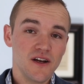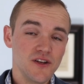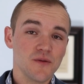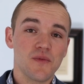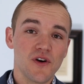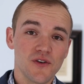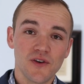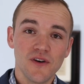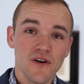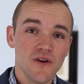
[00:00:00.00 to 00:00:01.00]
your
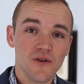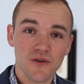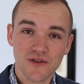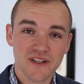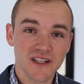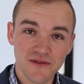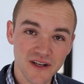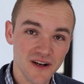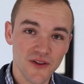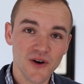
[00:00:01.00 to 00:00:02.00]
partner or
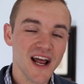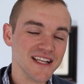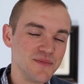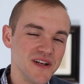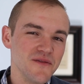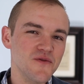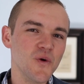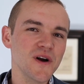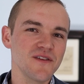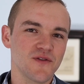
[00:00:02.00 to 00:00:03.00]
significant other has been
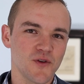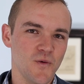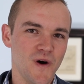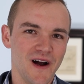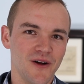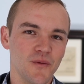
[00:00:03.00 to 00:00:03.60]
avoiding for a while.